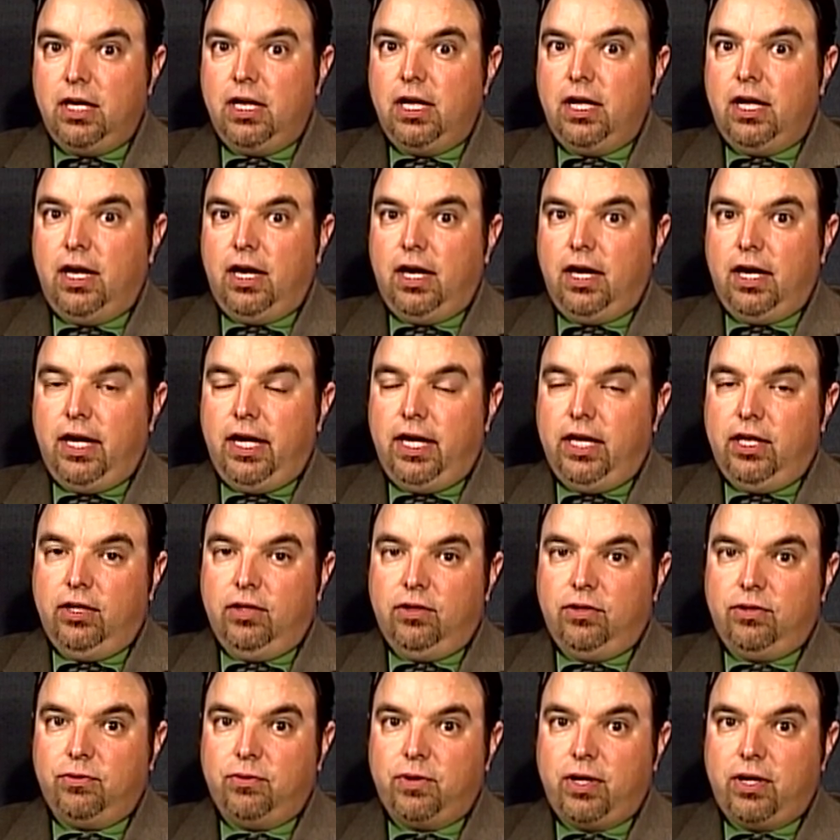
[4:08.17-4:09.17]

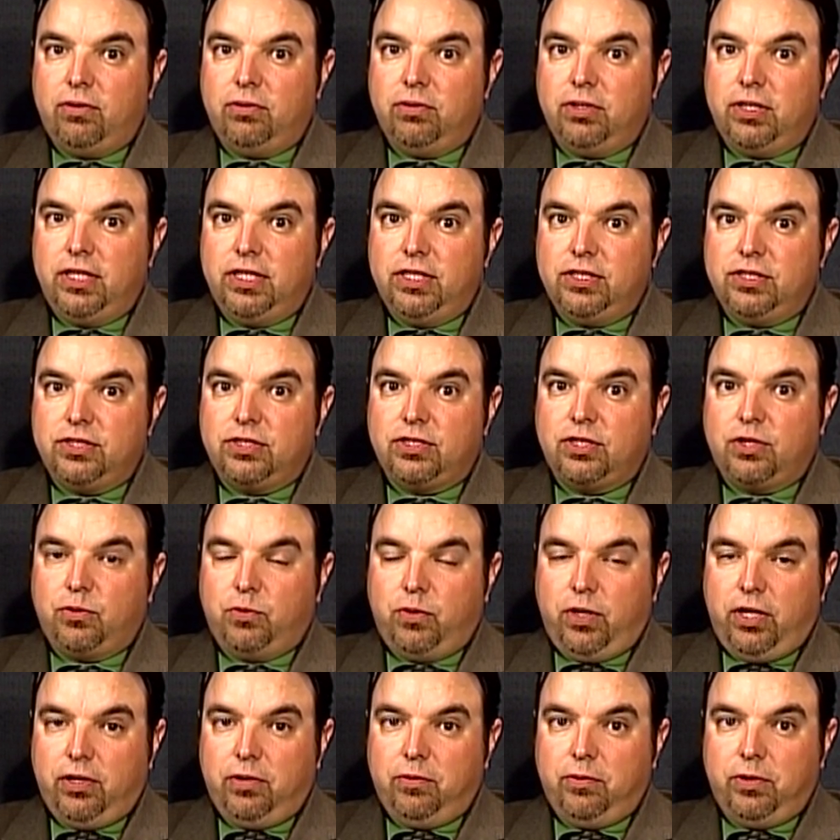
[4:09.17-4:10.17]
And throughout his
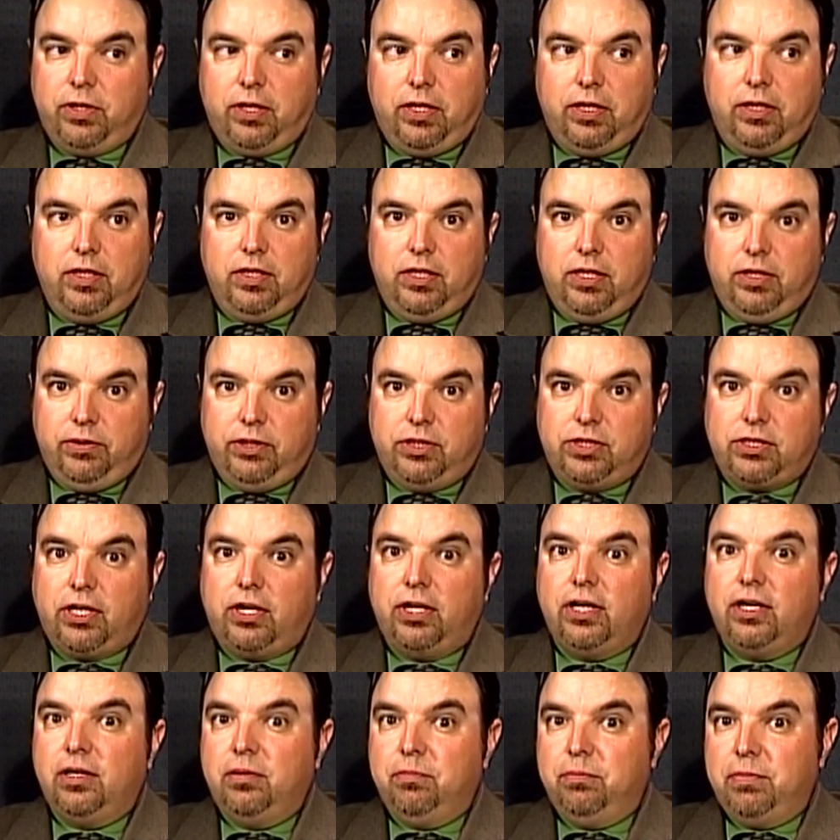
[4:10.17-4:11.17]
career, where he
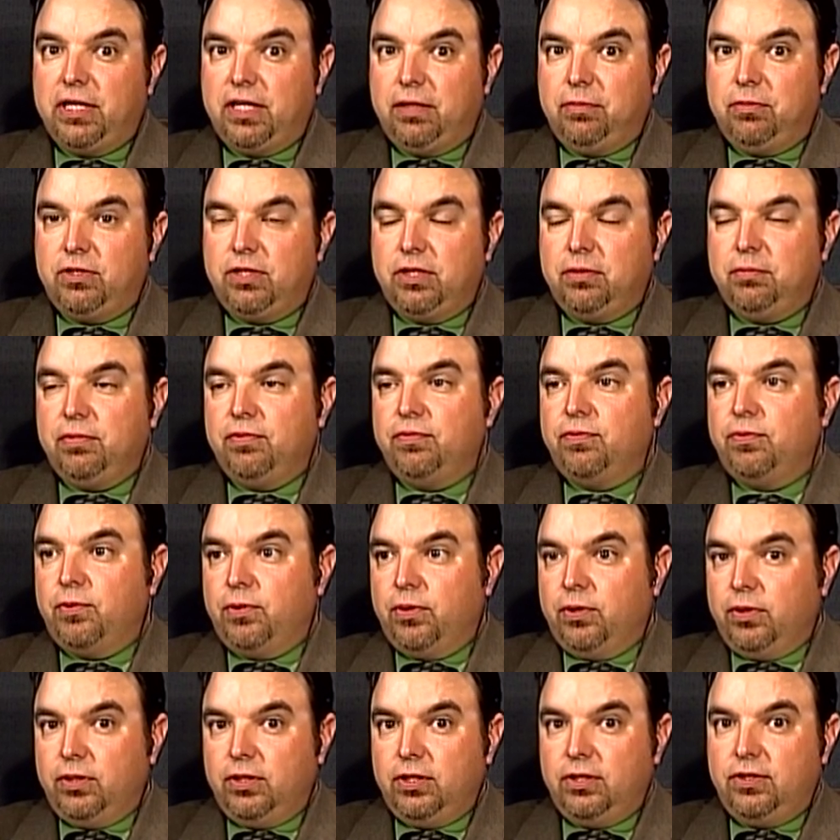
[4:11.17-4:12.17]
started in Binghamton
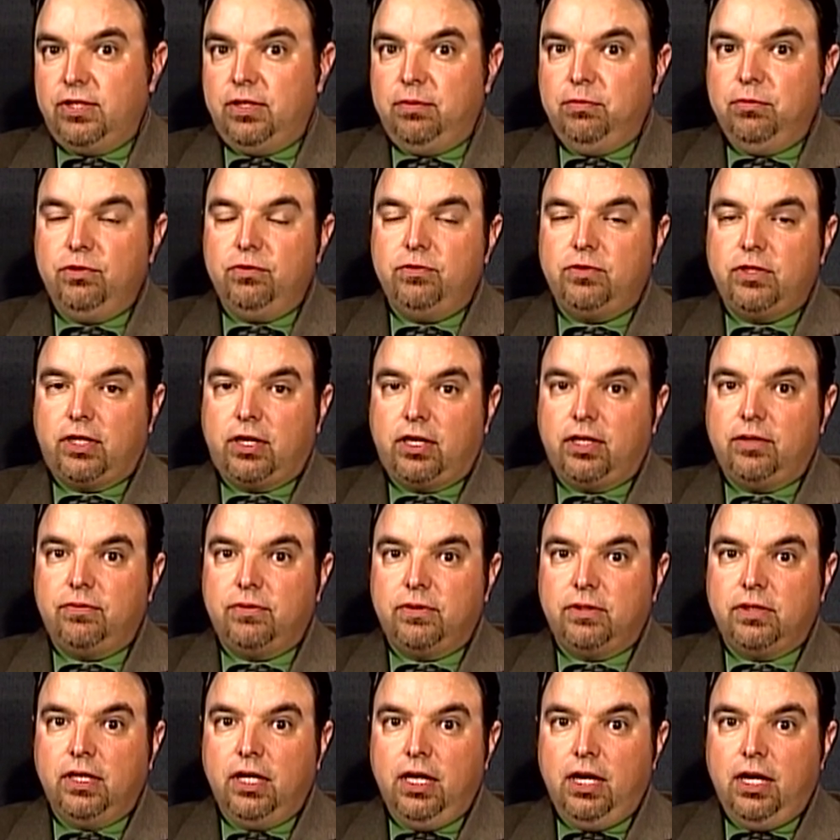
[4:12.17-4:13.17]
before the team moved to
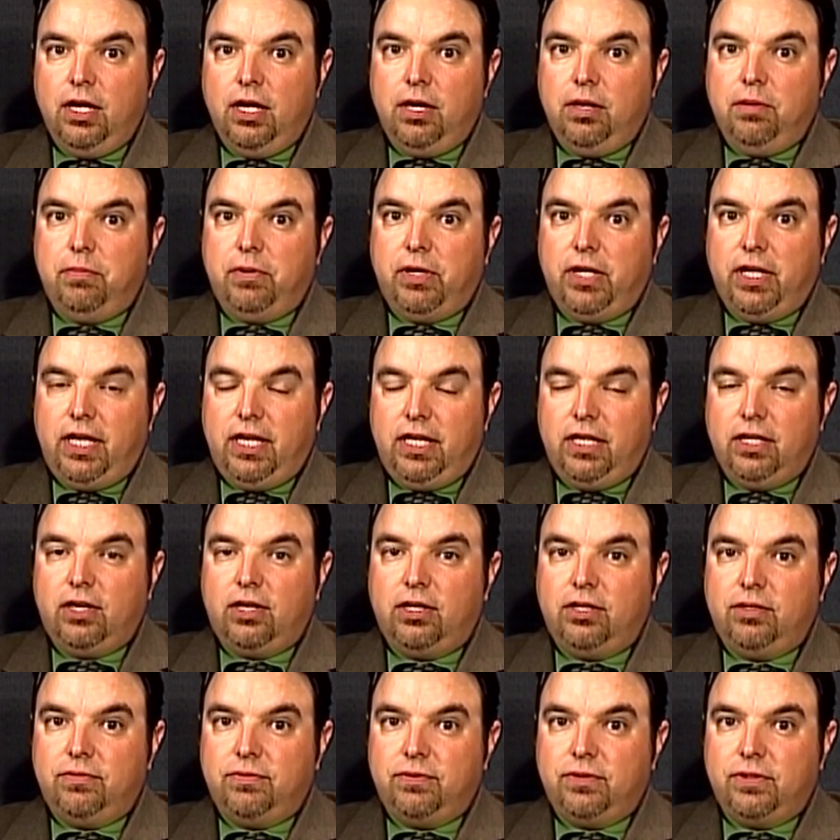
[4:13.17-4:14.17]
Hartford, but in
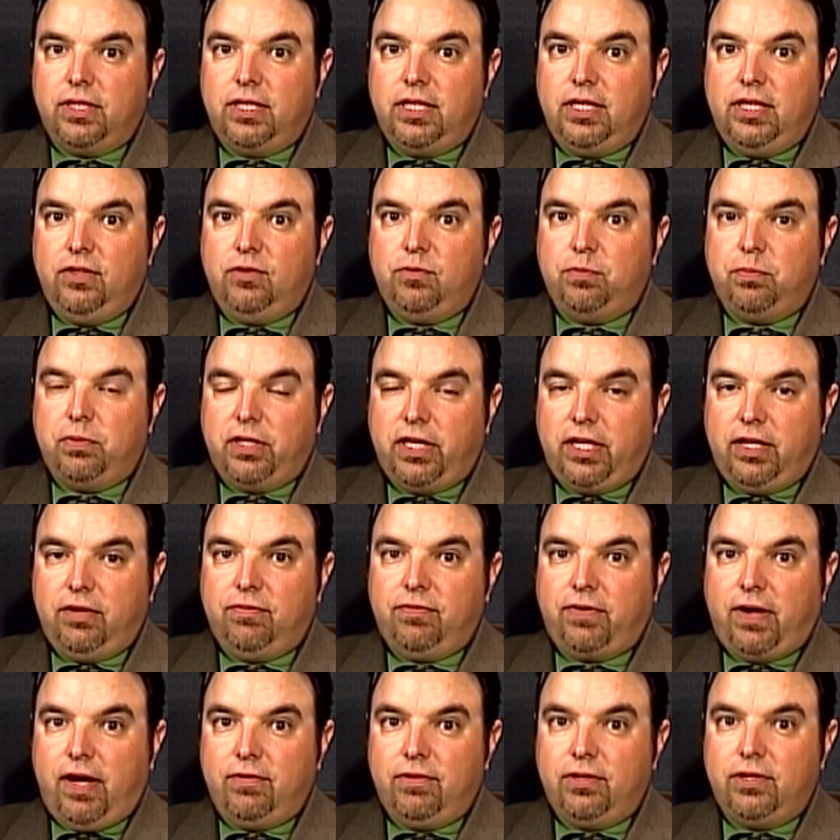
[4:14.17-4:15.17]
Hartford he's played
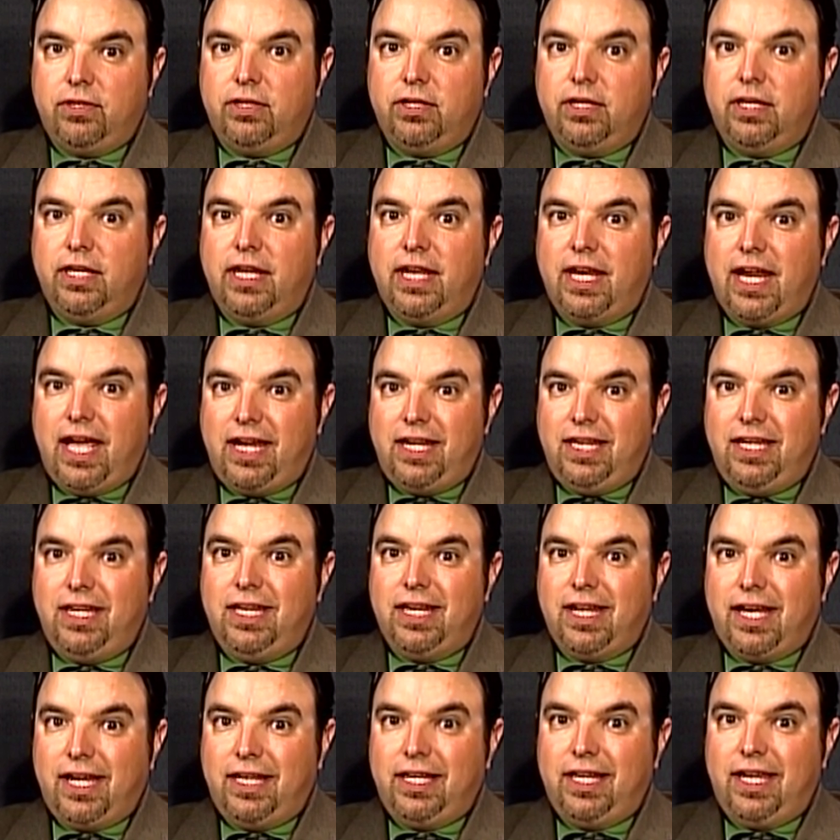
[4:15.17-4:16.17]

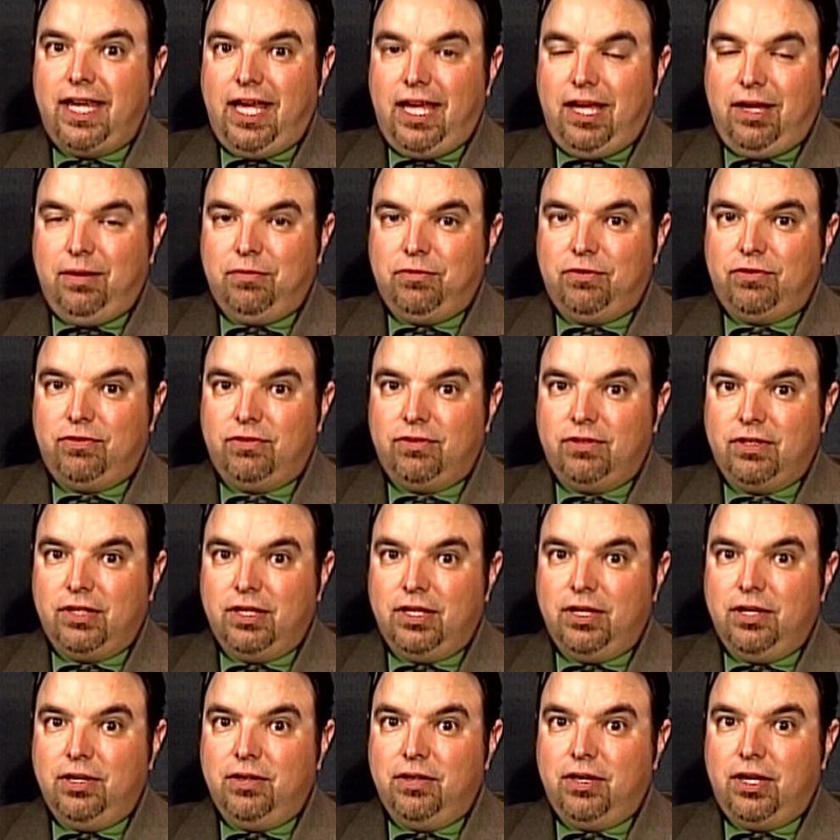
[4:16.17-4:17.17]
599 games
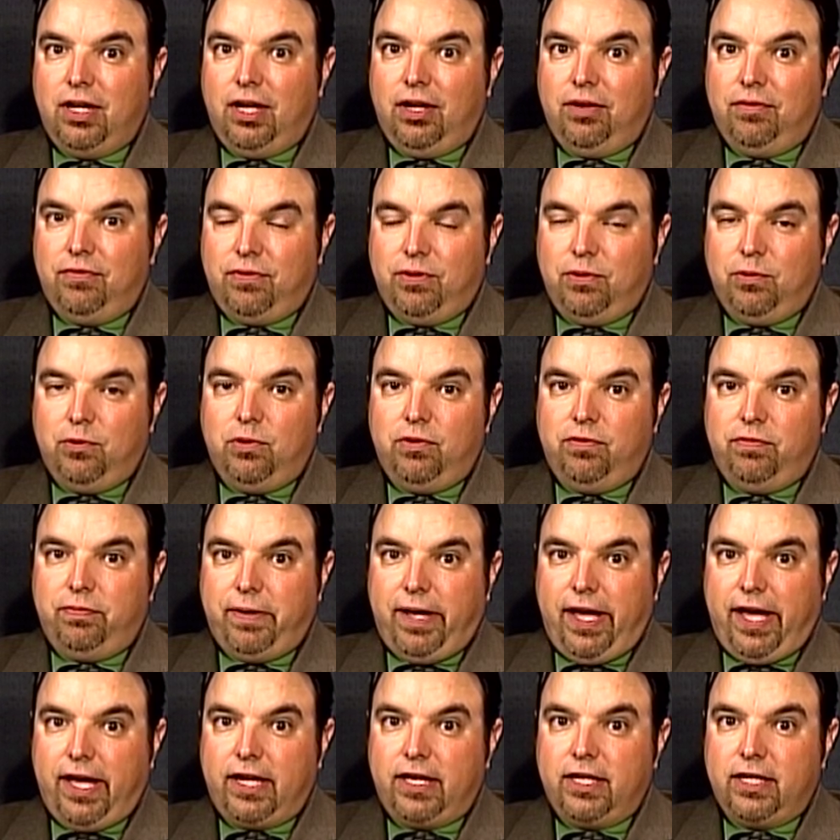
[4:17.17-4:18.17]
for the
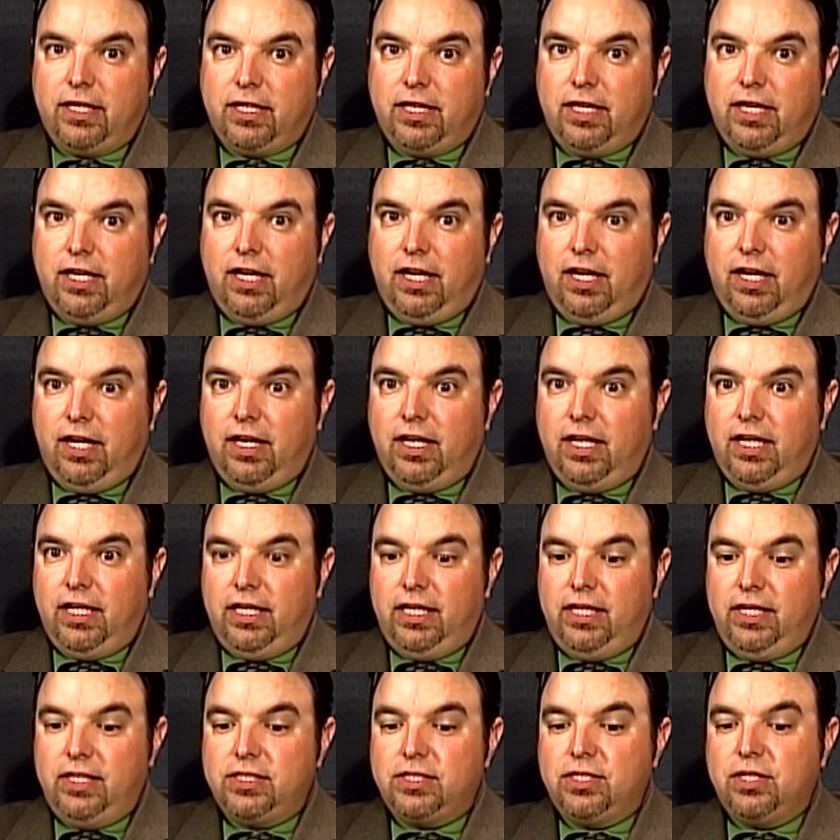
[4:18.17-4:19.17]
Wolfpack,
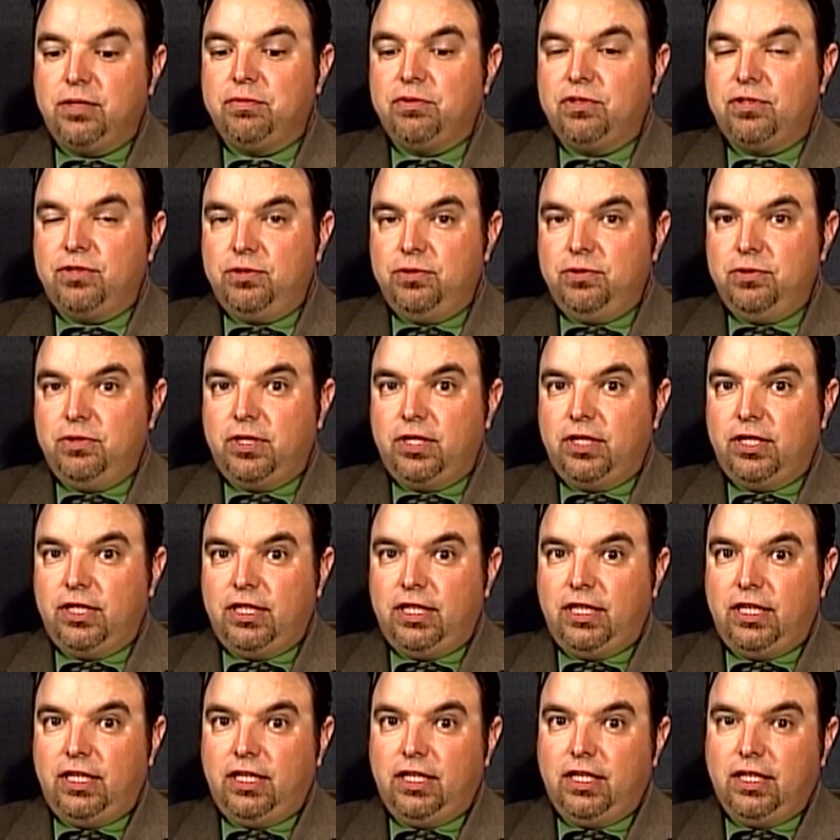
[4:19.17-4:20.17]
and he's number 2 on
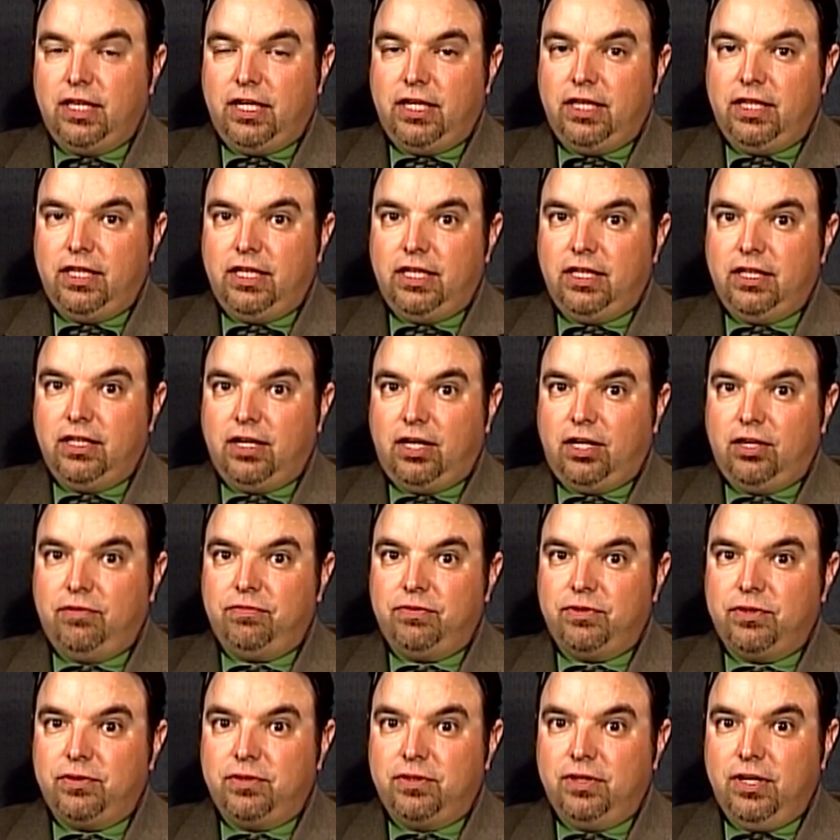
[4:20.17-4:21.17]
the
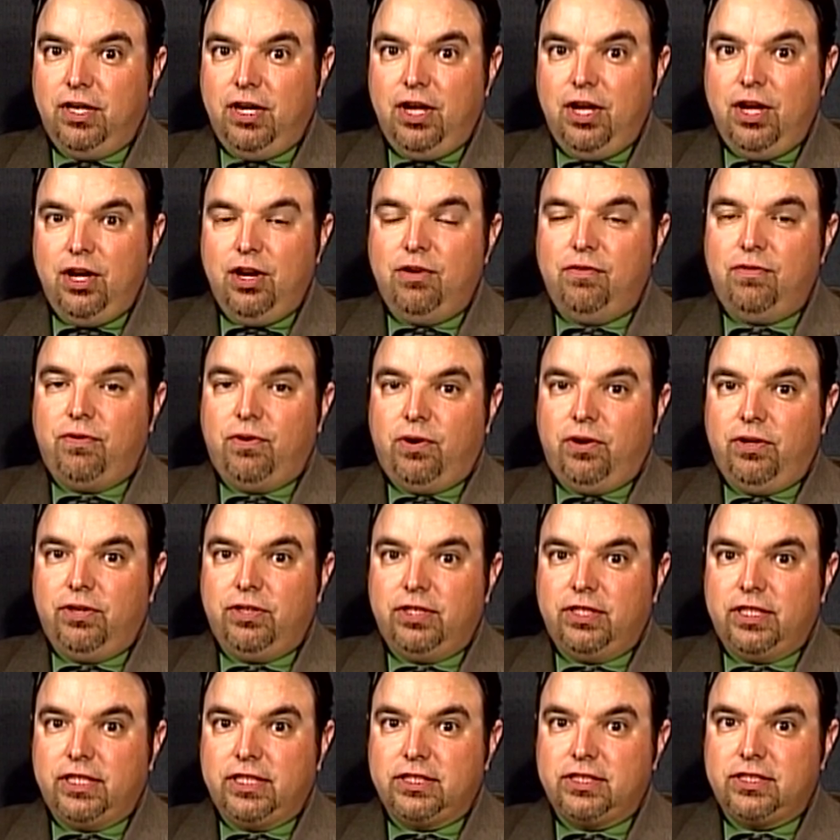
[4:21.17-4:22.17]
Hartford
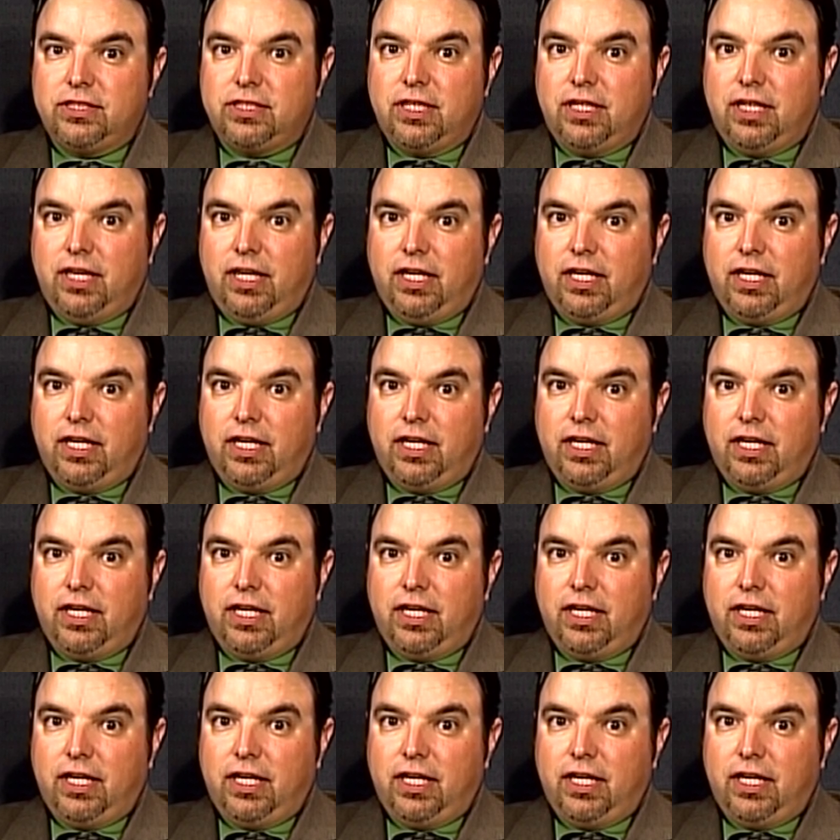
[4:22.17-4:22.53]
400 list.